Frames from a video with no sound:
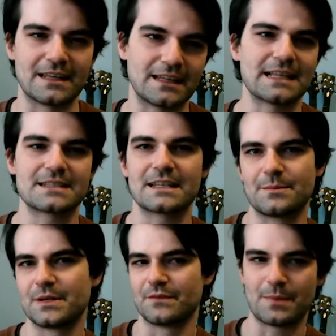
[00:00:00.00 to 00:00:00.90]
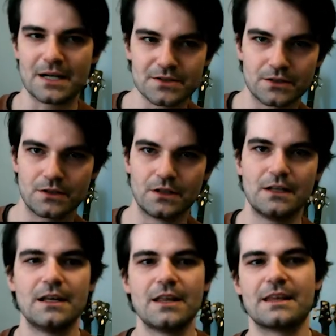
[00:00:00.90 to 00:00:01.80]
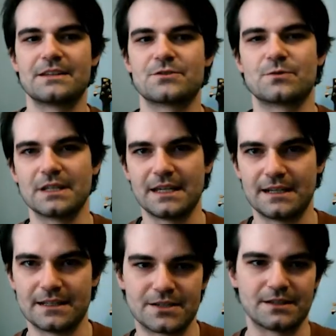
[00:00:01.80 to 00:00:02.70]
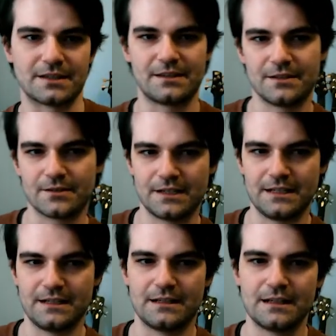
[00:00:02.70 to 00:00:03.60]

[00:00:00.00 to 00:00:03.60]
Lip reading: Like, that's like a bit of a puzzle that's related to the theory,